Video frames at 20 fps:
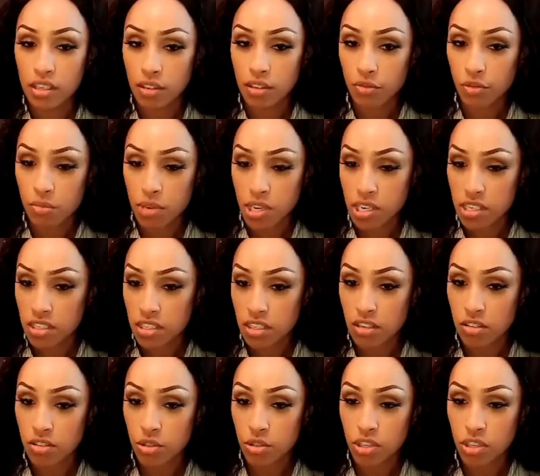information
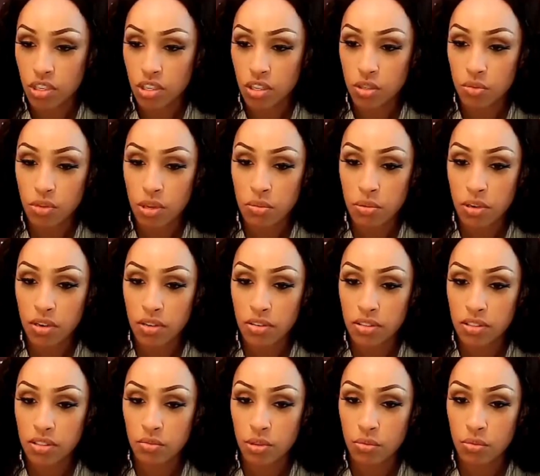on joining those webinars?